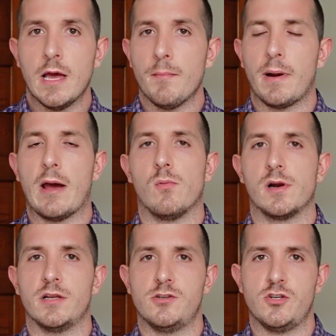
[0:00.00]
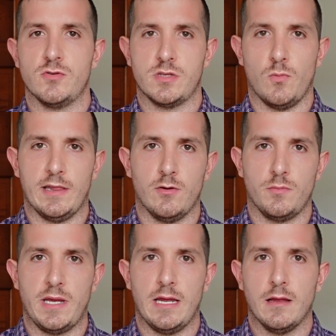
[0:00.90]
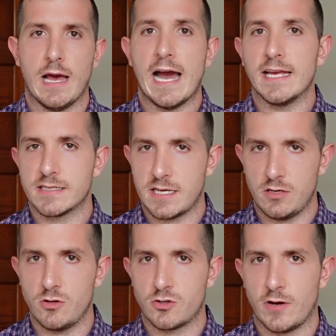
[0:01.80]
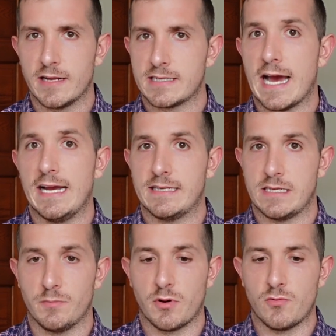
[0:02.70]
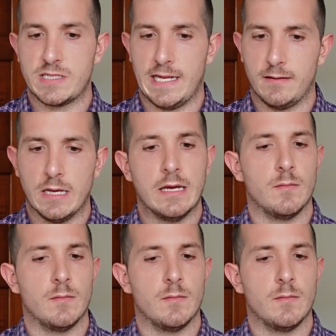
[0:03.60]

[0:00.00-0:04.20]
but I wanted to choose the one that would be highest in nutrients, highest in protein.